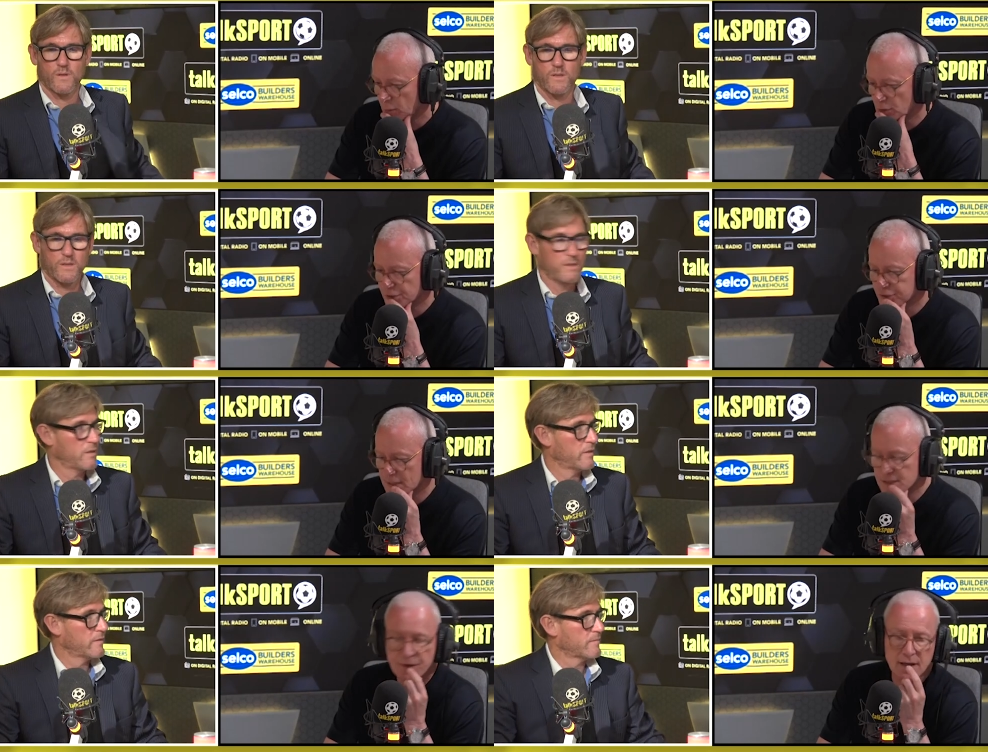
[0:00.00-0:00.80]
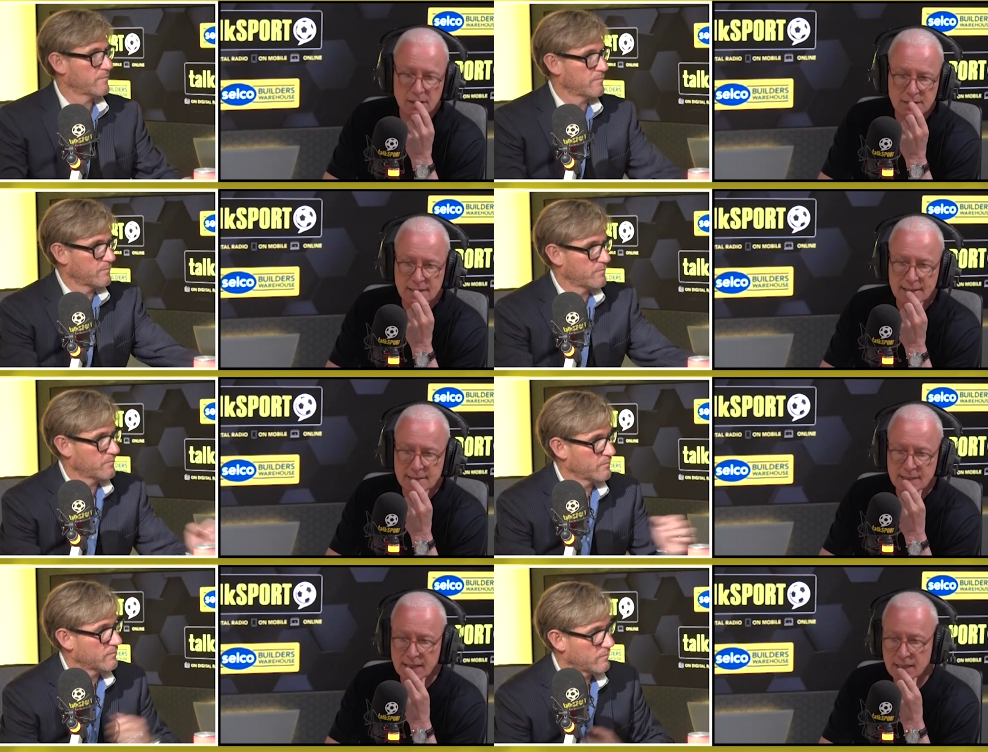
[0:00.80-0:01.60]
Speaker 1: The world of transfers
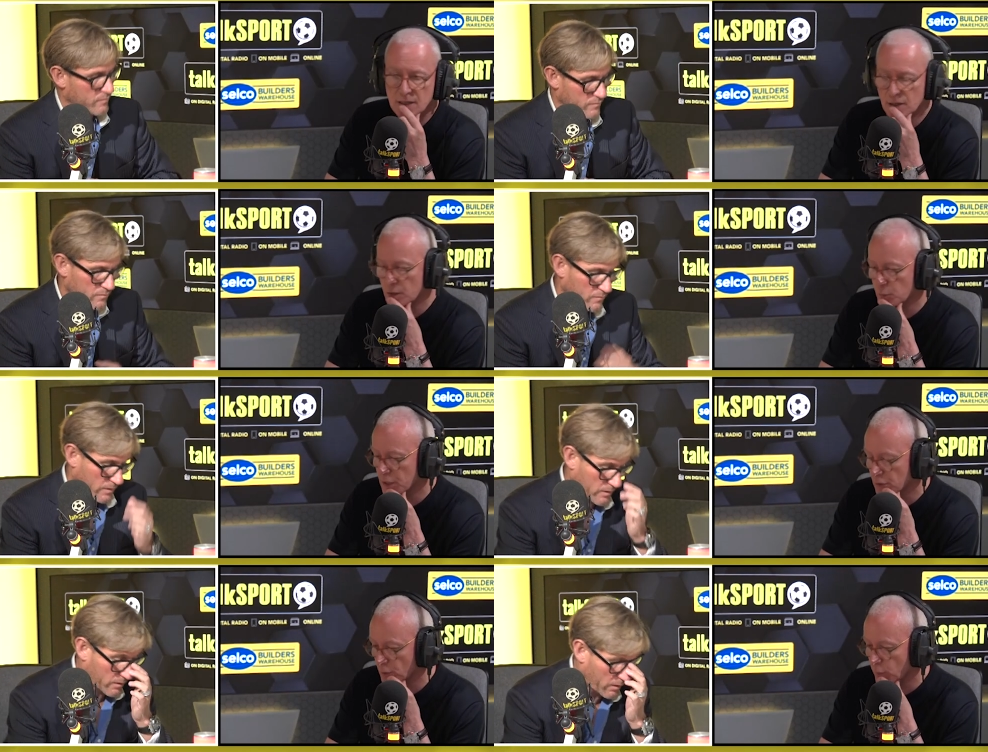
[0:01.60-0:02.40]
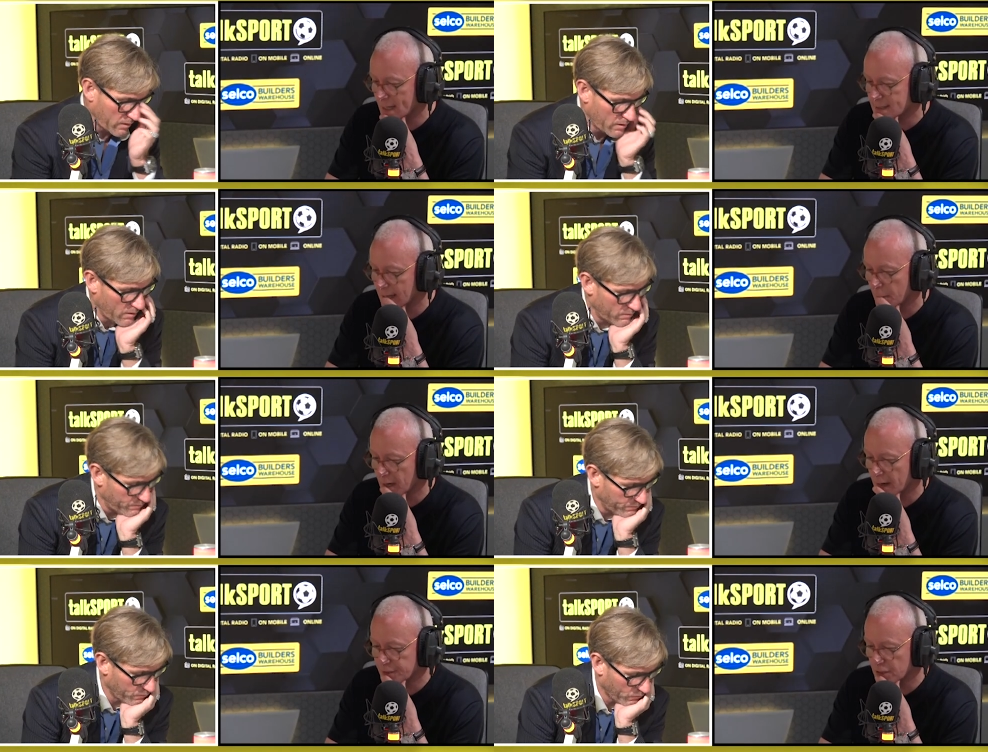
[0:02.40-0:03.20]
is kicking on. We know that West
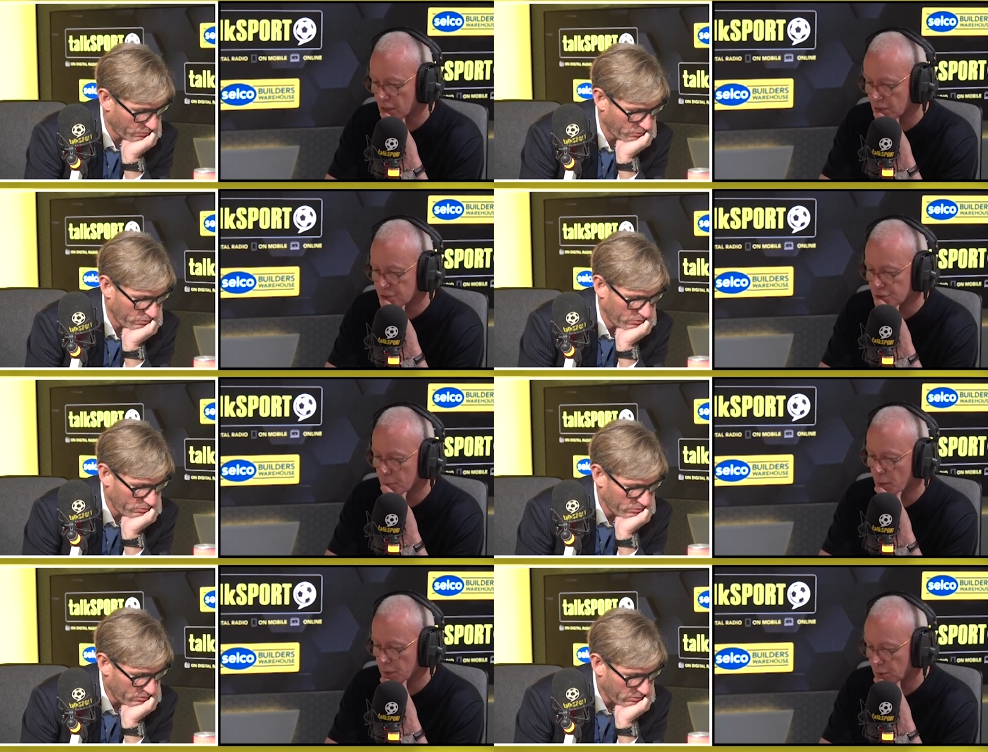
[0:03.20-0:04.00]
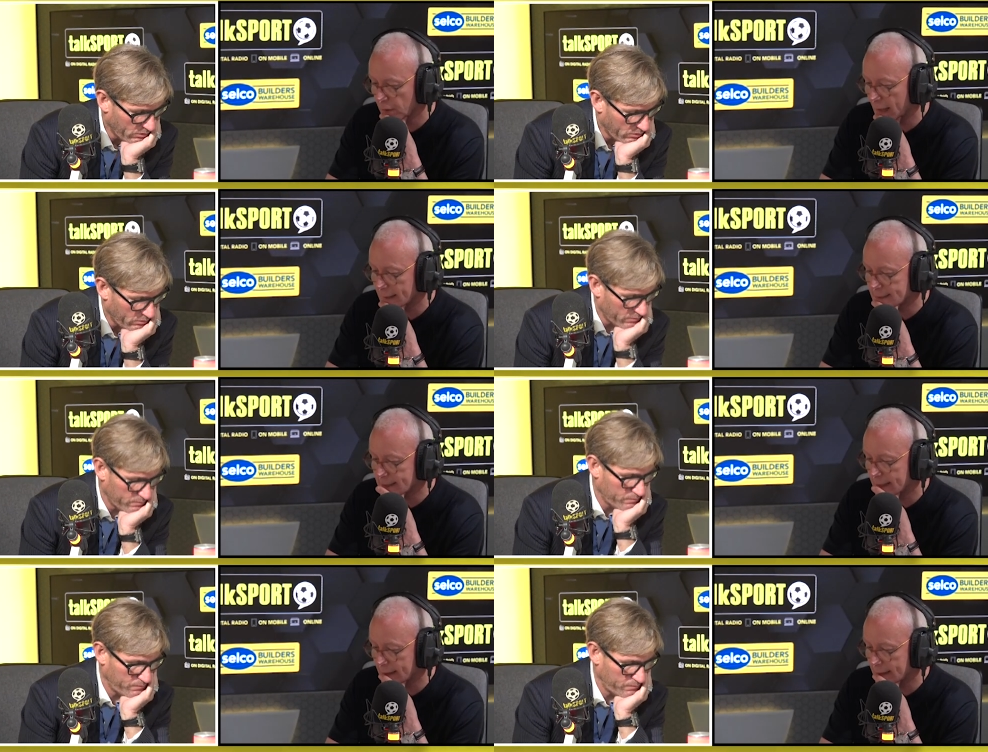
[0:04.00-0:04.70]
Ham are after Kurt Zouma. We know that,